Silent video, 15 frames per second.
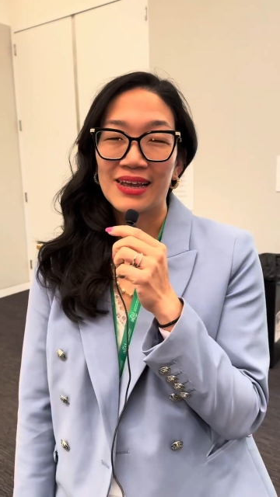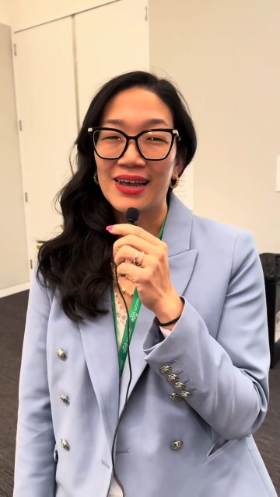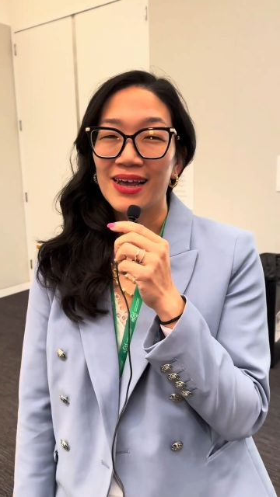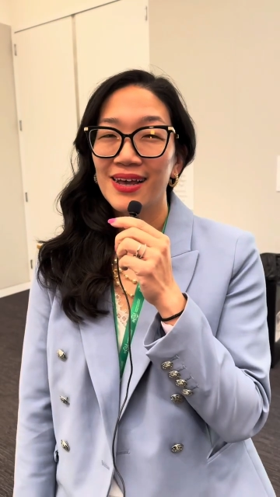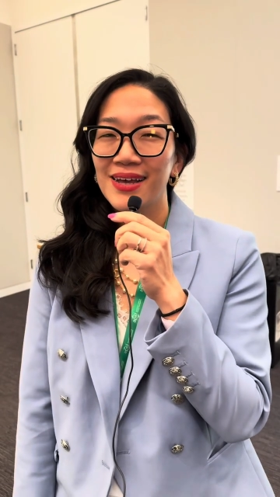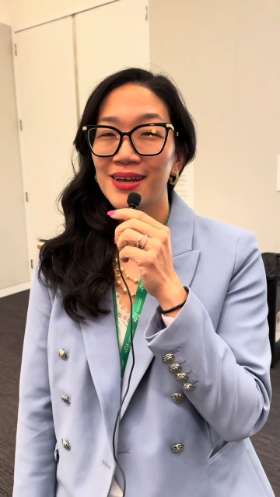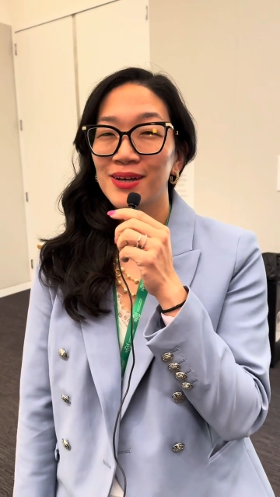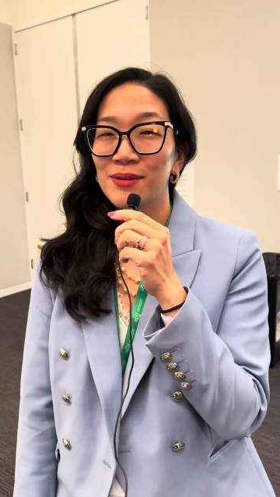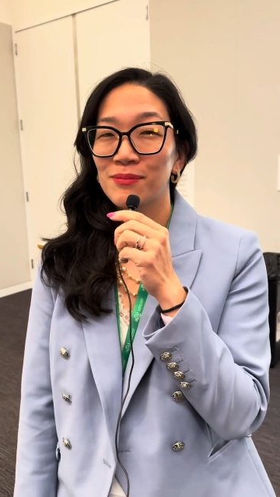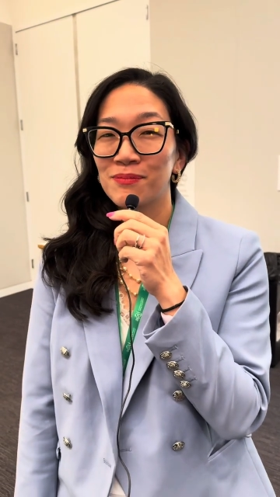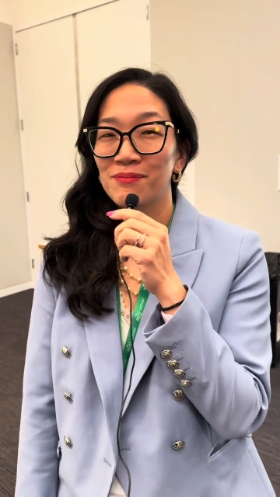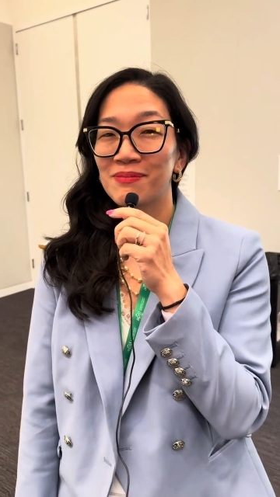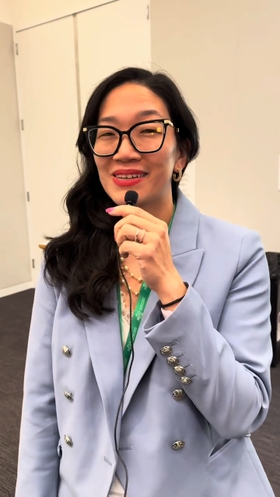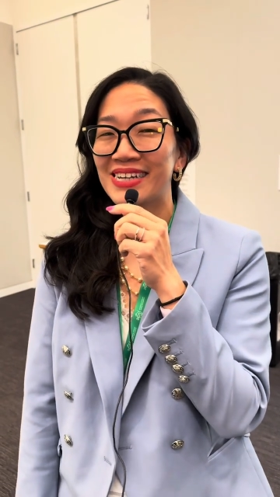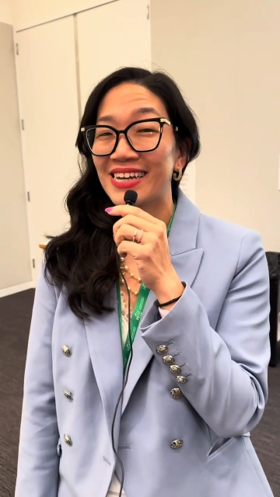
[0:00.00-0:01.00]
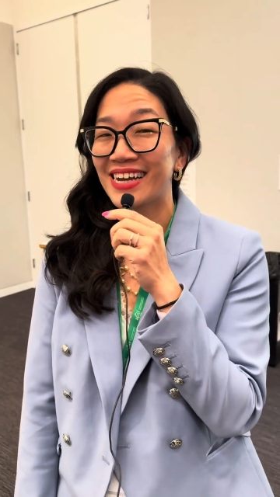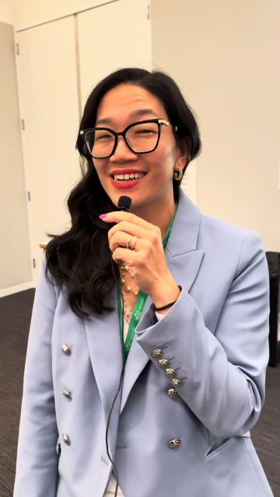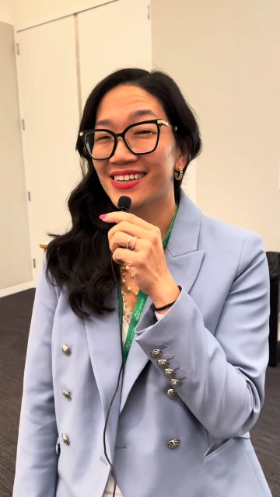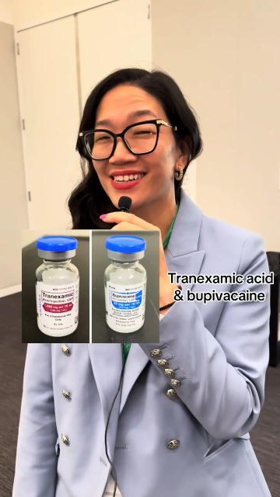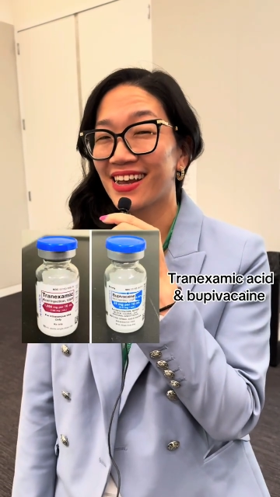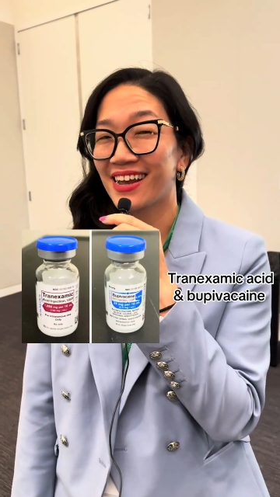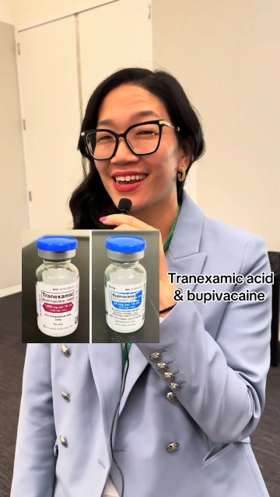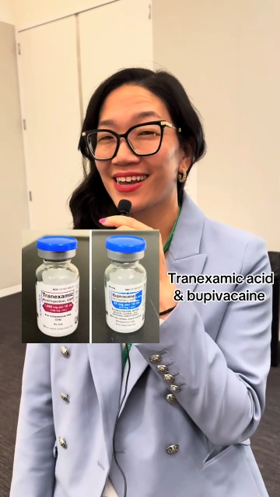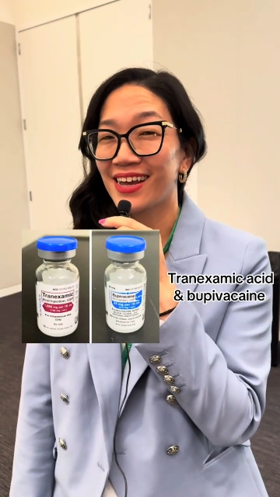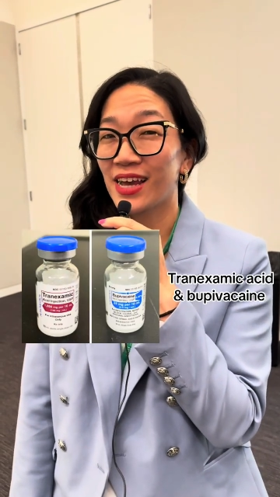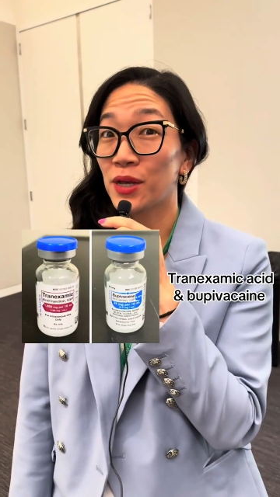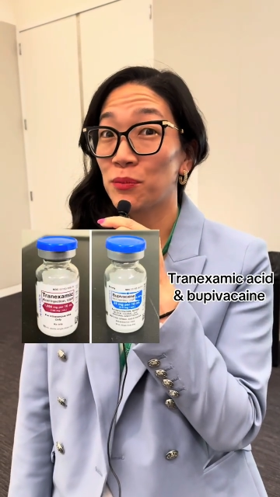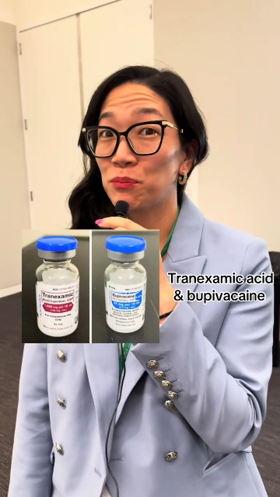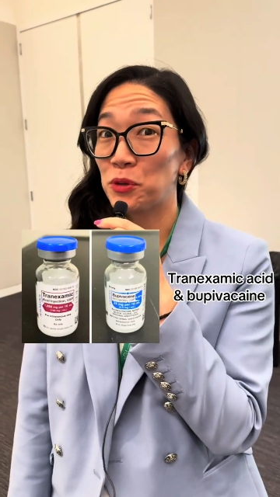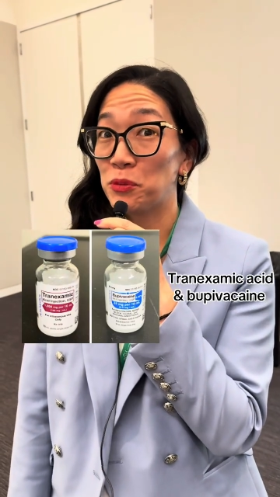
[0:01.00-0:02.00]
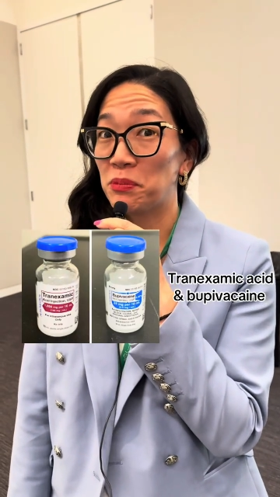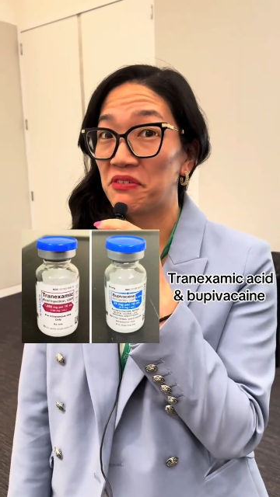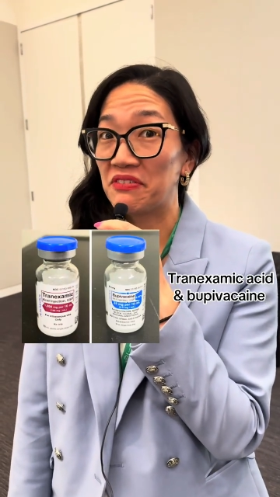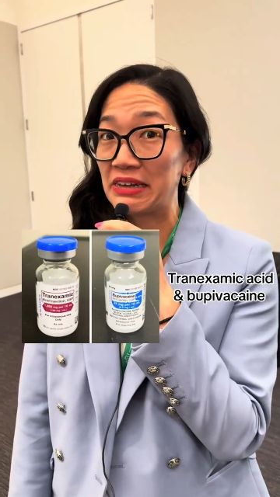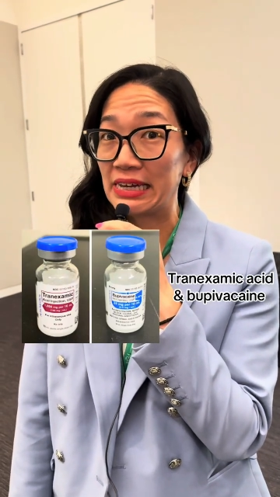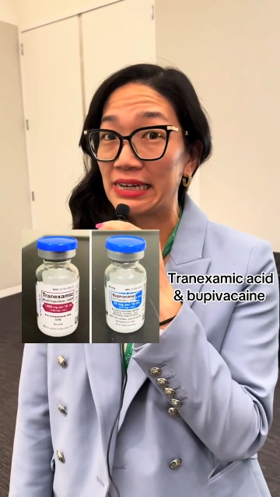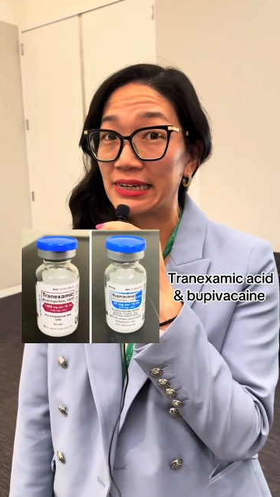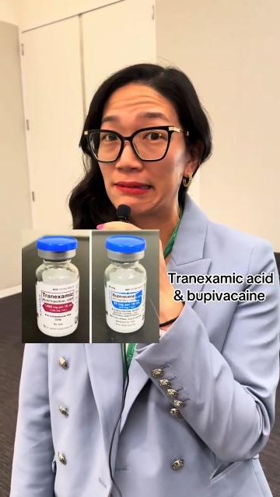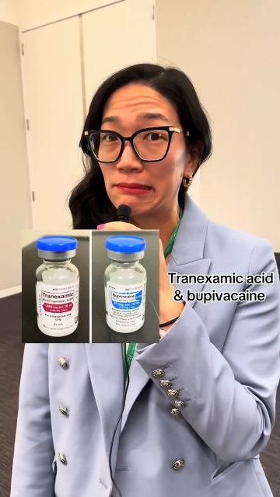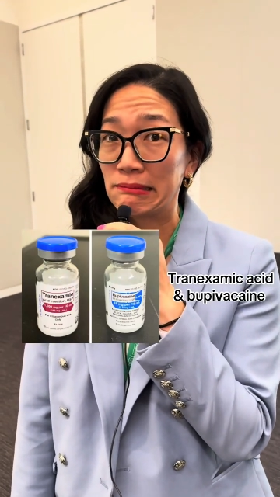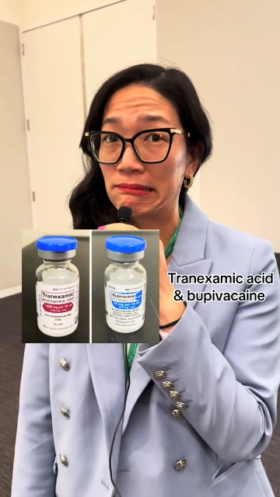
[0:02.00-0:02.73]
Um, T X A and Bupivacaine.